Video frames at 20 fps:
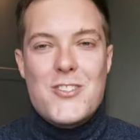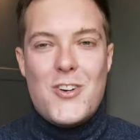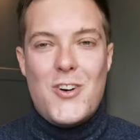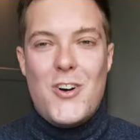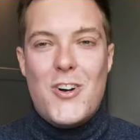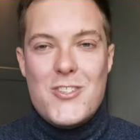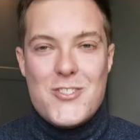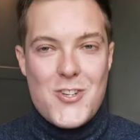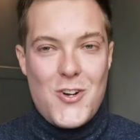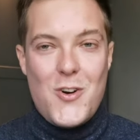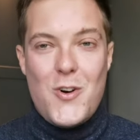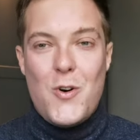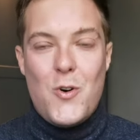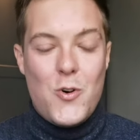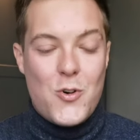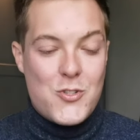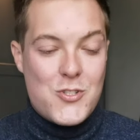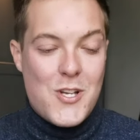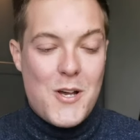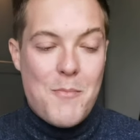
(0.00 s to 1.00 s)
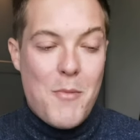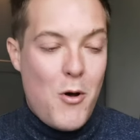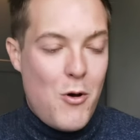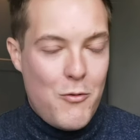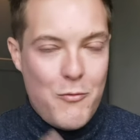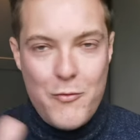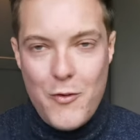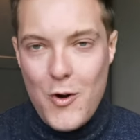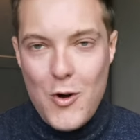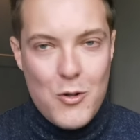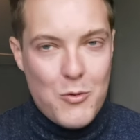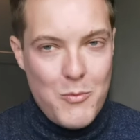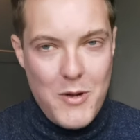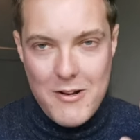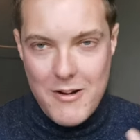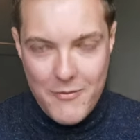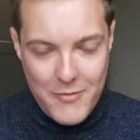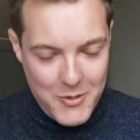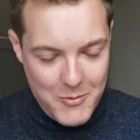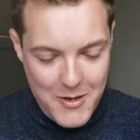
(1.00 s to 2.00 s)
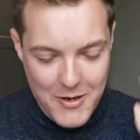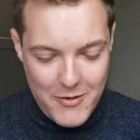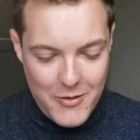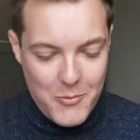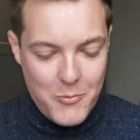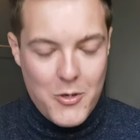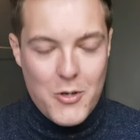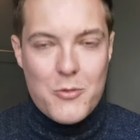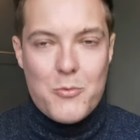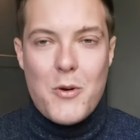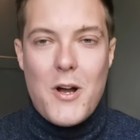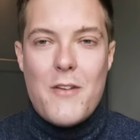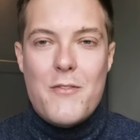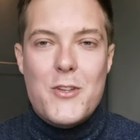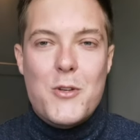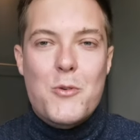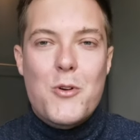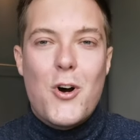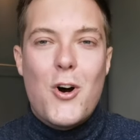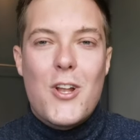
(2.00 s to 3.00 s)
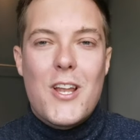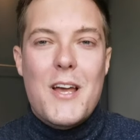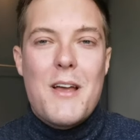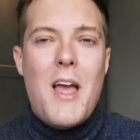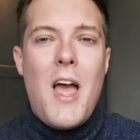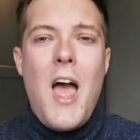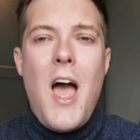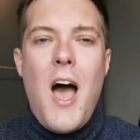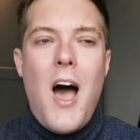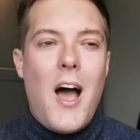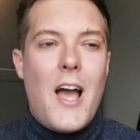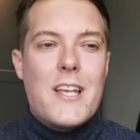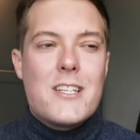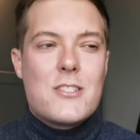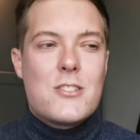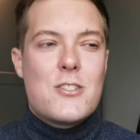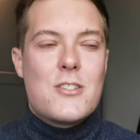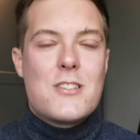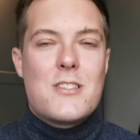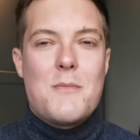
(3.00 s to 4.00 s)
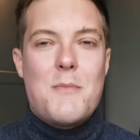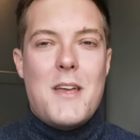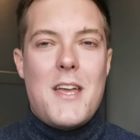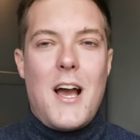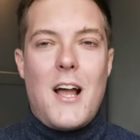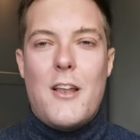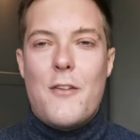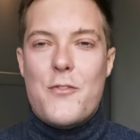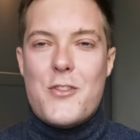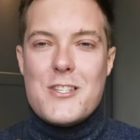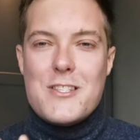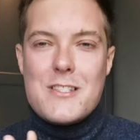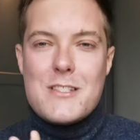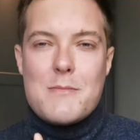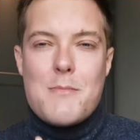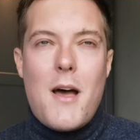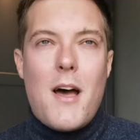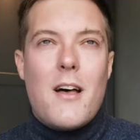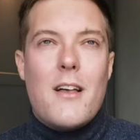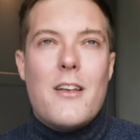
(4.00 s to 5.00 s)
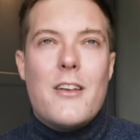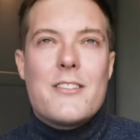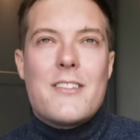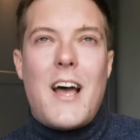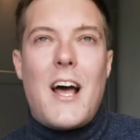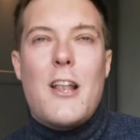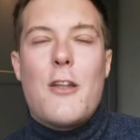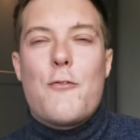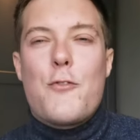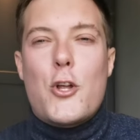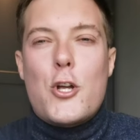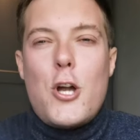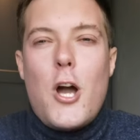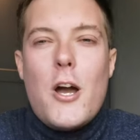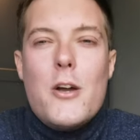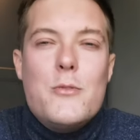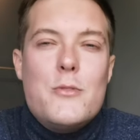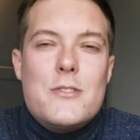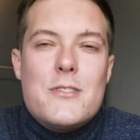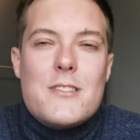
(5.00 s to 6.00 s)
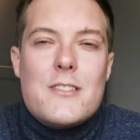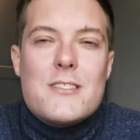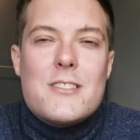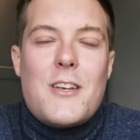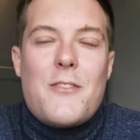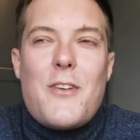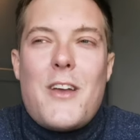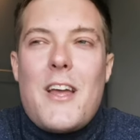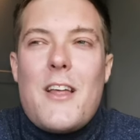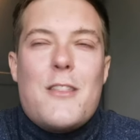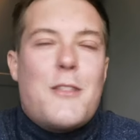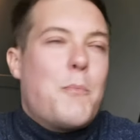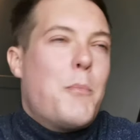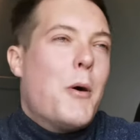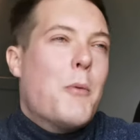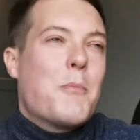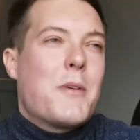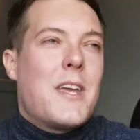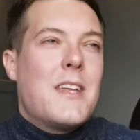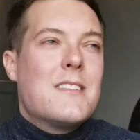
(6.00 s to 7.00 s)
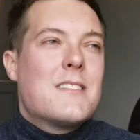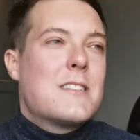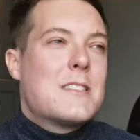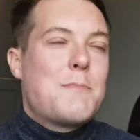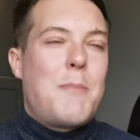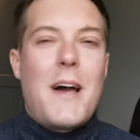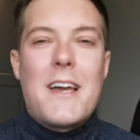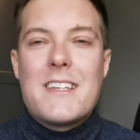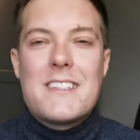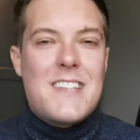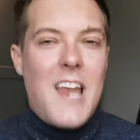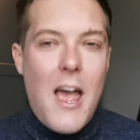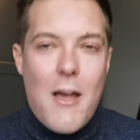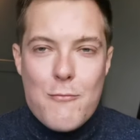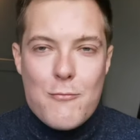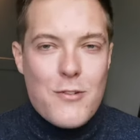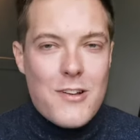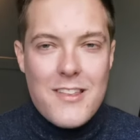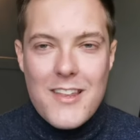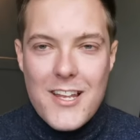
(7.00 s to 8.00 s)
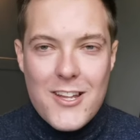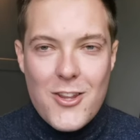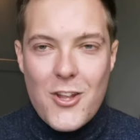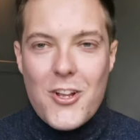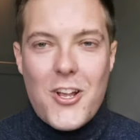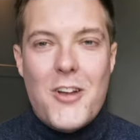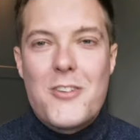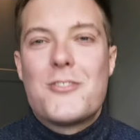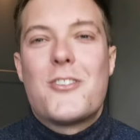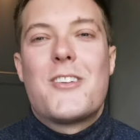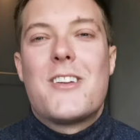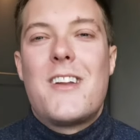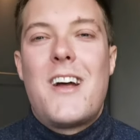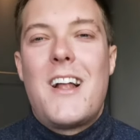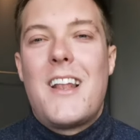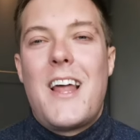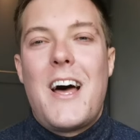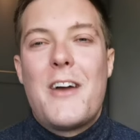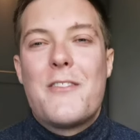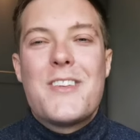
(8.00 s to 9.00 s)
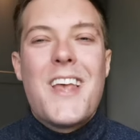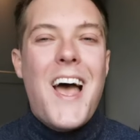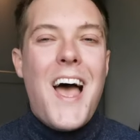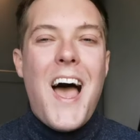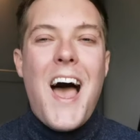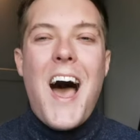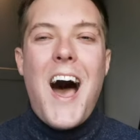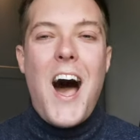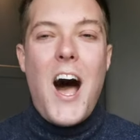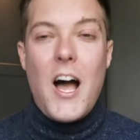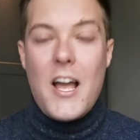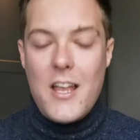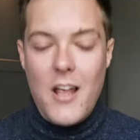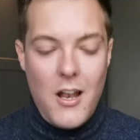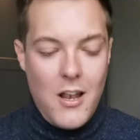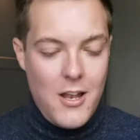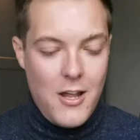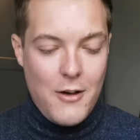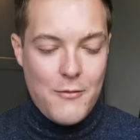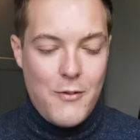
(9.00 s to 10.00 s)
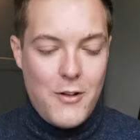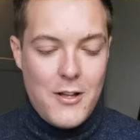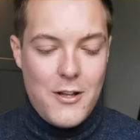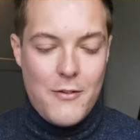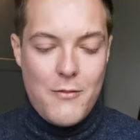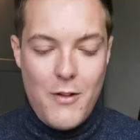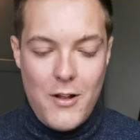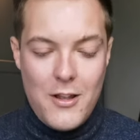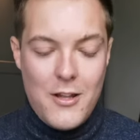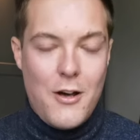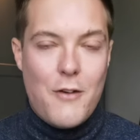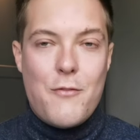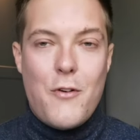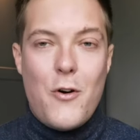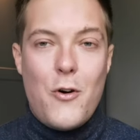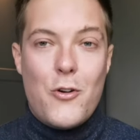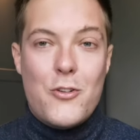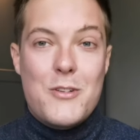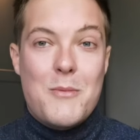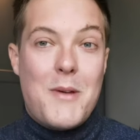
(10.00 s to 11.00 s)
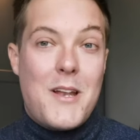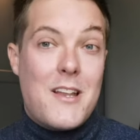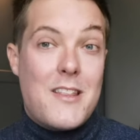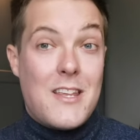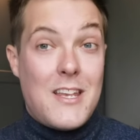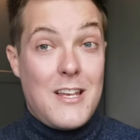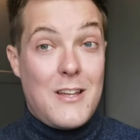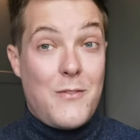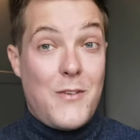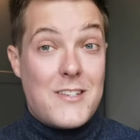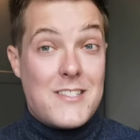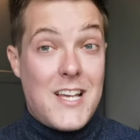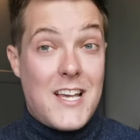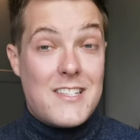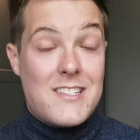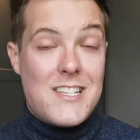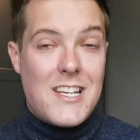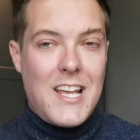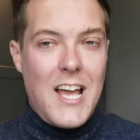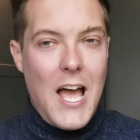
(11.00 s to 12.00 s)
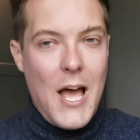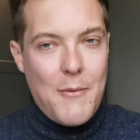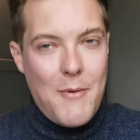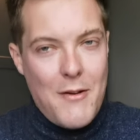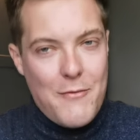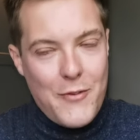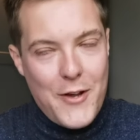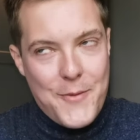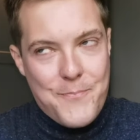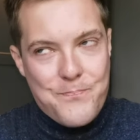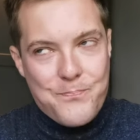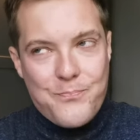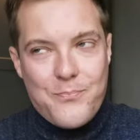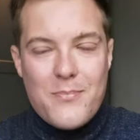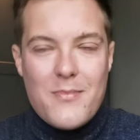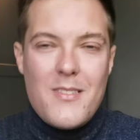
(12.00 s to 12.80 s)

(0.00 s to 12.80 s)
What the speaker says: autumn or fall, wherever you are in the world, whatever you call it. It's just to me, I love the smells. I love the coziness of it. The pumpkin spiced everything that goes on in our lives. I love, love, love autumn. And I think it's fantastic. However,